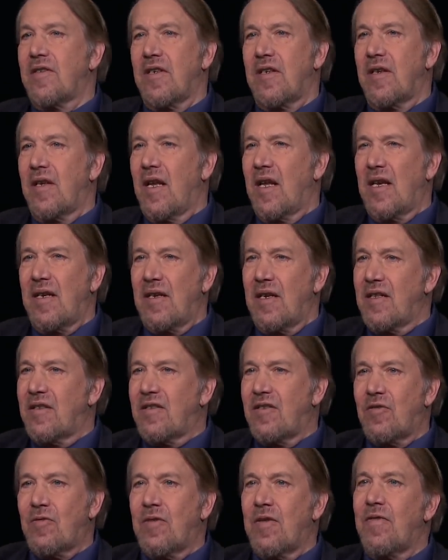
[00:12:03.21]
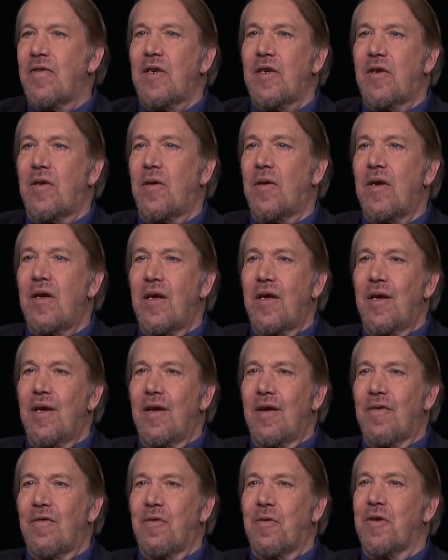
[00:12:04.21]
And it's trivial
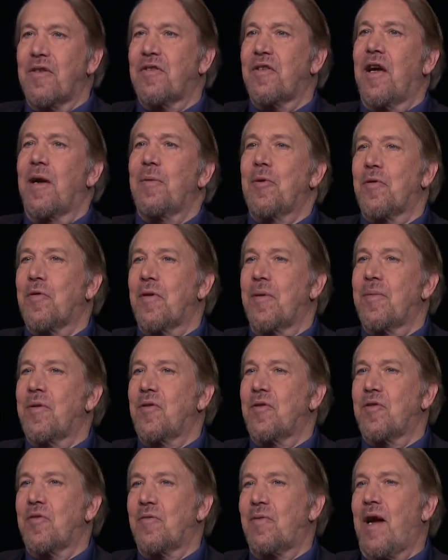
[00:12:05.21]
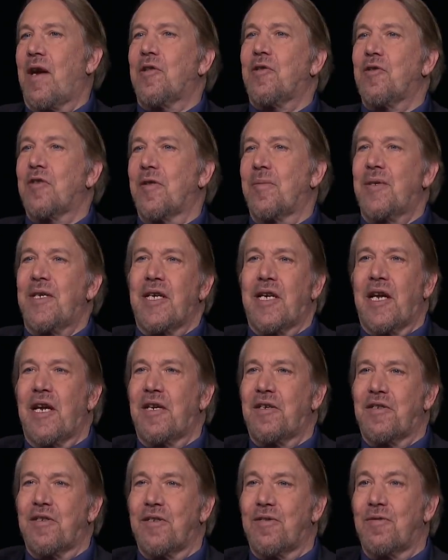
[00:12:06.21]
for a cyber criminal to route their
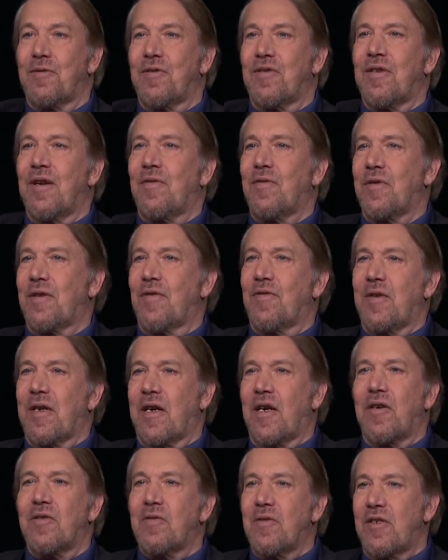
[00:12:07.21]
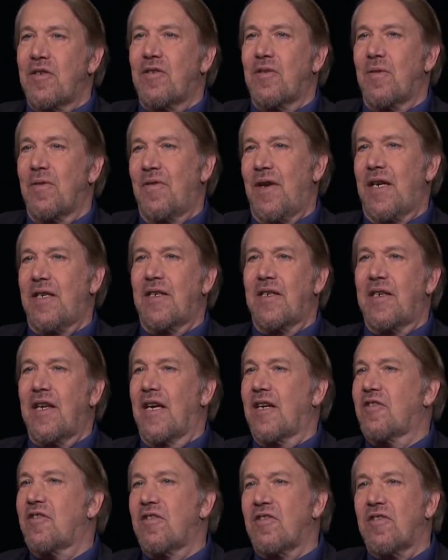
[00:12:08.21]
communications through several different countries to evade
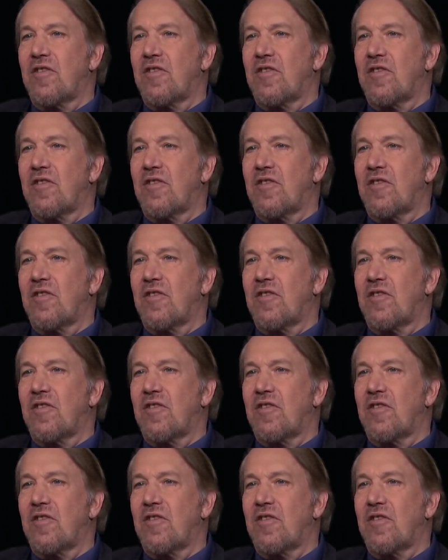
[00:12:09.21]
detection.